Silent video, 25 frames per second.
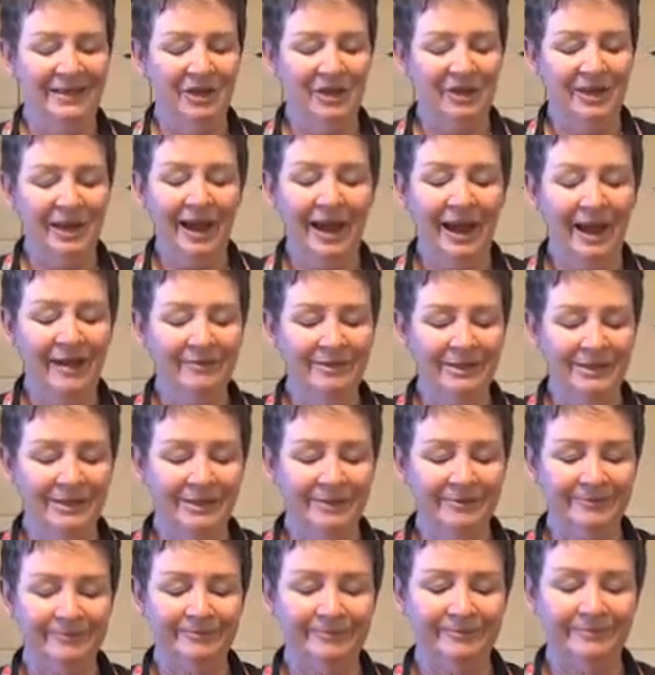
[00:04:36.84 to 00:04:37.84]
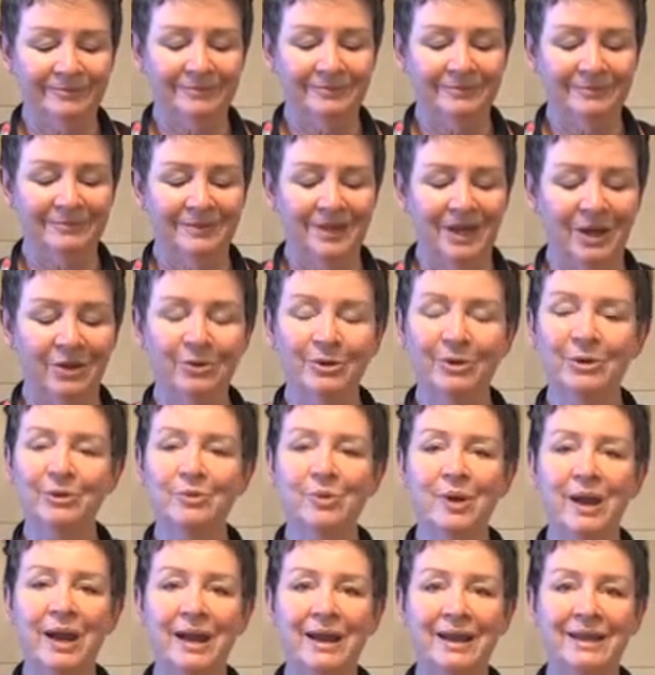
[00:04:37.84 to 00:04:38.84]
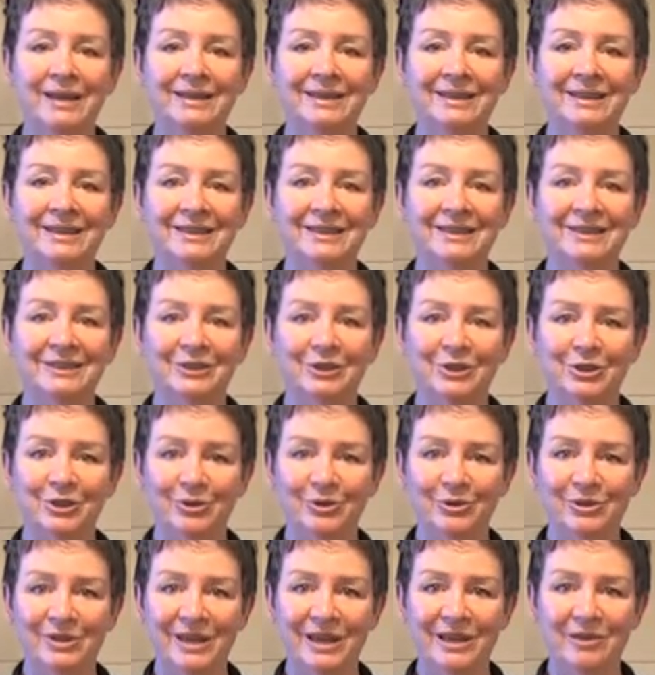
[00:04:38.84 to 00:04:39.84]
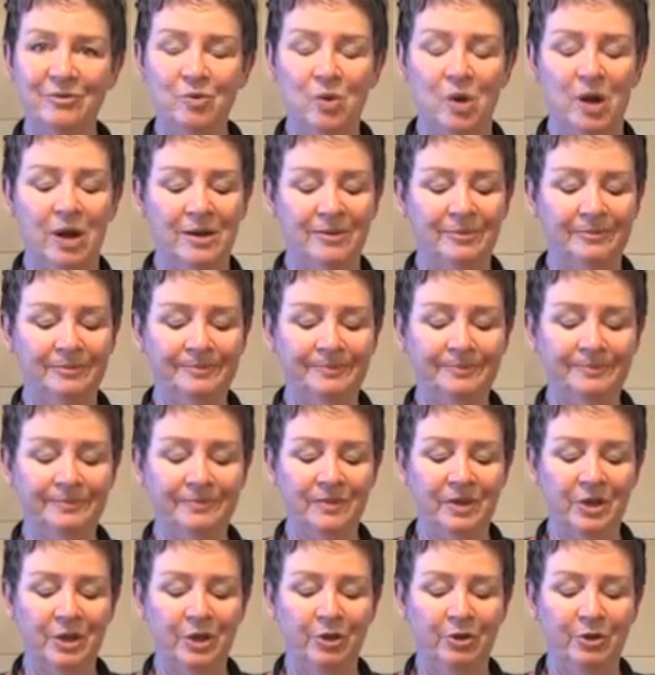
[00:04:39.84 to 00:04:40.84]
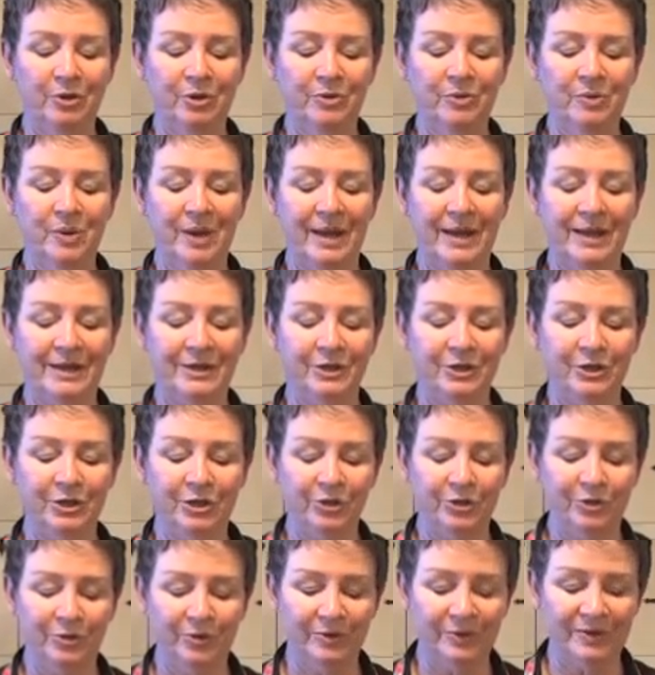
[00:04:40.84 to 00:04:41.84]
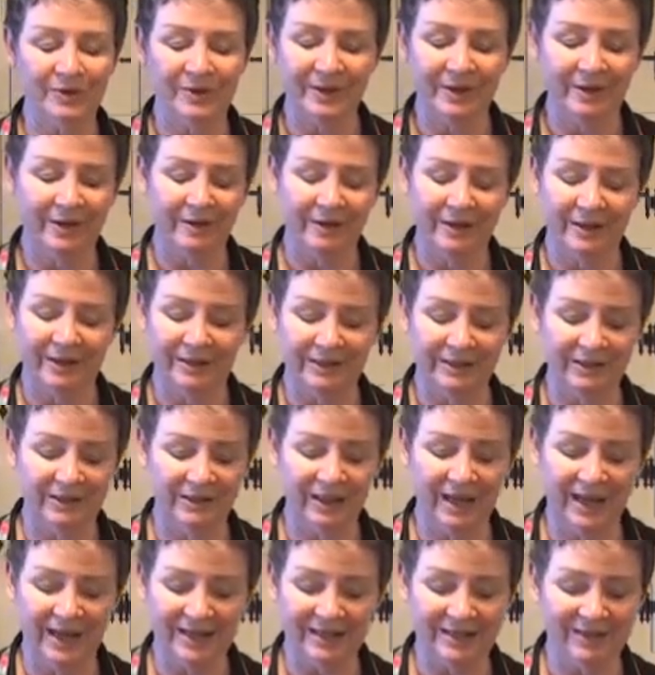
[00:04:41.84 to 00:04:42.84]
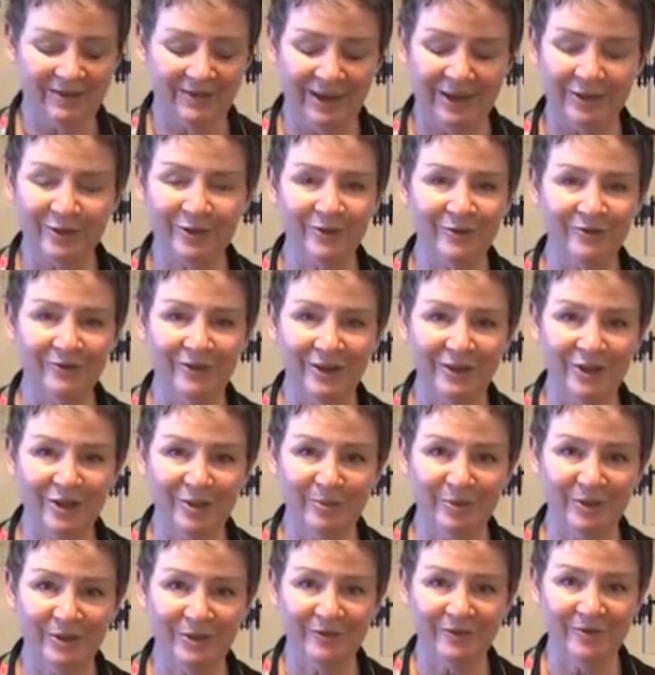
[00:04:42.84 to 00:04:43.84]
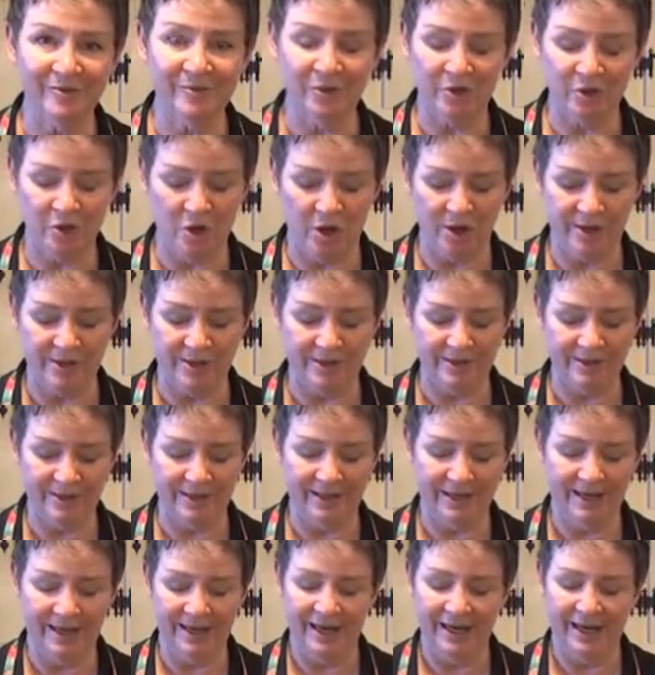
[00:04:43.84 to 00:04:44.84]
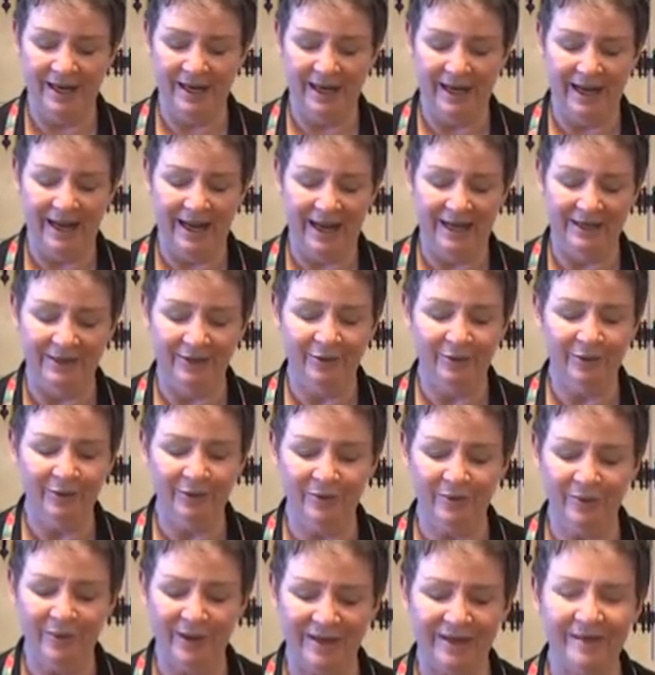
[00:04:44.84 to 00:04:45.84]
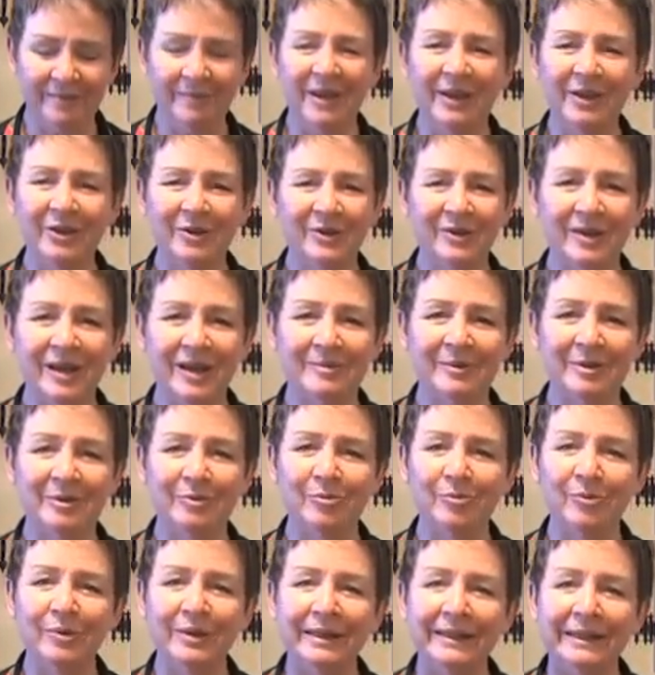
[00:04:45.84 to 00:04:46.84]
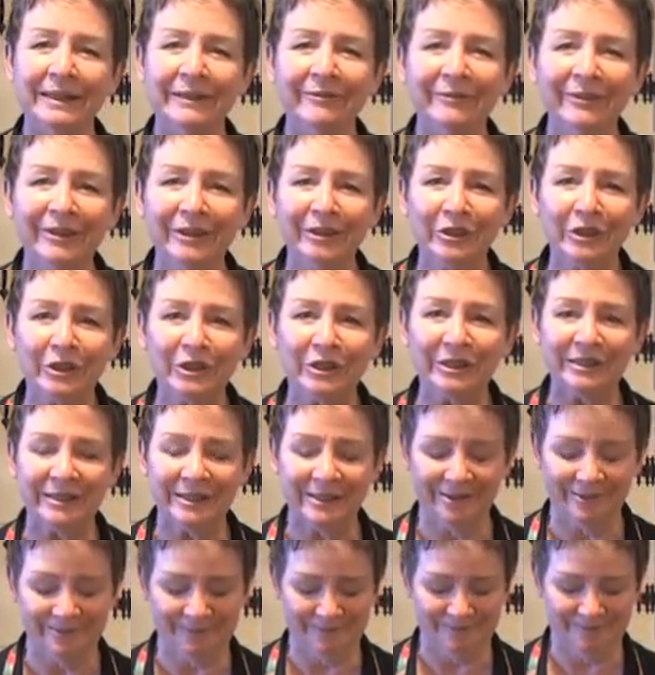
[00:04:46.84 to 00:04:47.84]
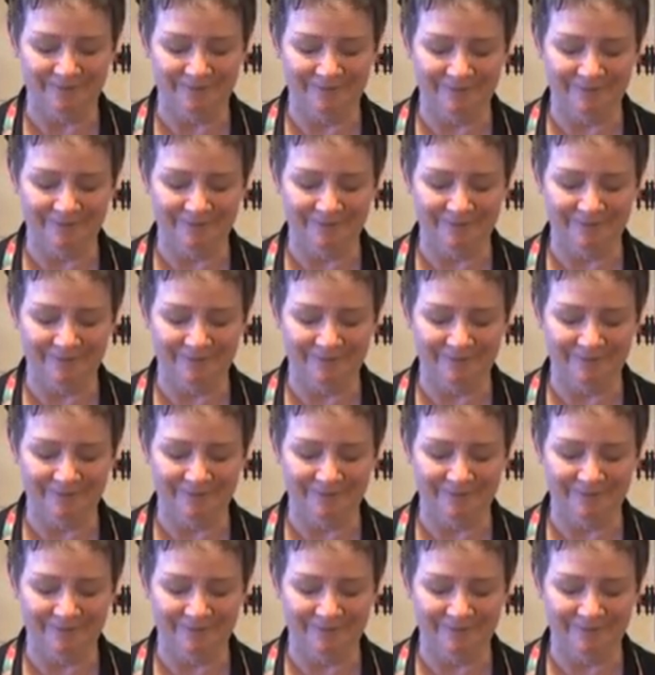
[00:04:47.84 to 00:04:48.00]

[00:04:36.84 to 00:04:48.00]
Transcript: There you have it. A good way to use quinoa, a good way to use lots of extra vegetables from the garden, and a good way to make your tummy really feel good.